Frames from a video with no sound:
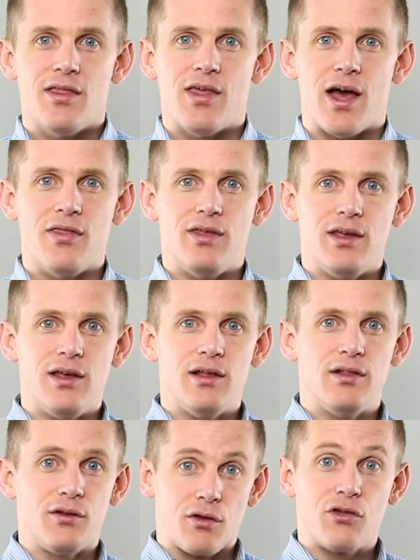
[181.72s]
that
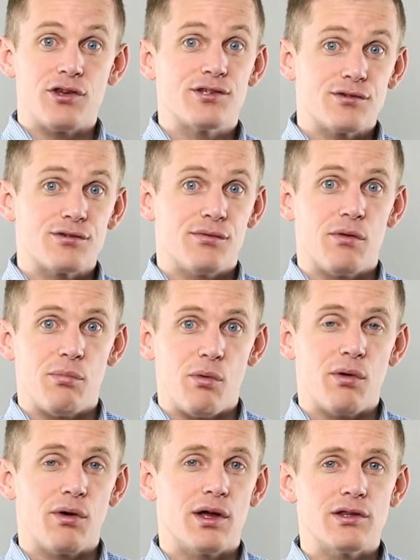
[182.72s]
the Little Sisters of the
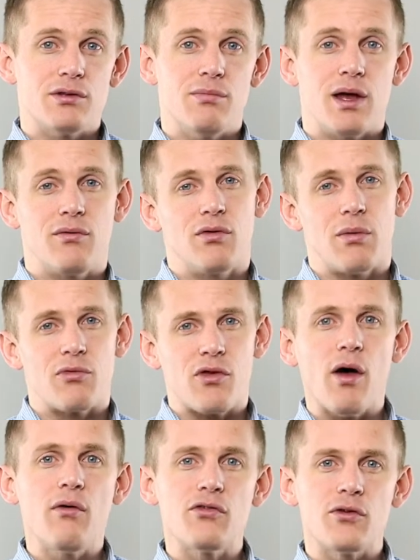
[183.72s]
Poor get to make for
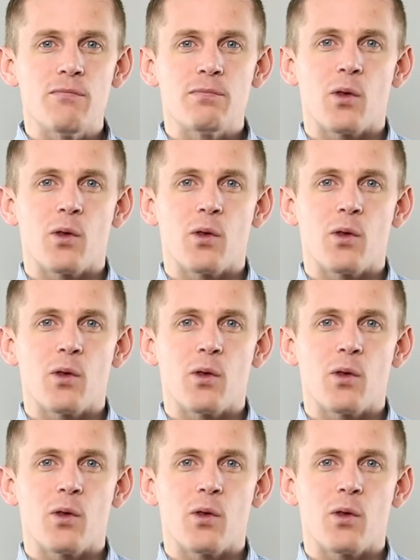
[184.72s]
themselves,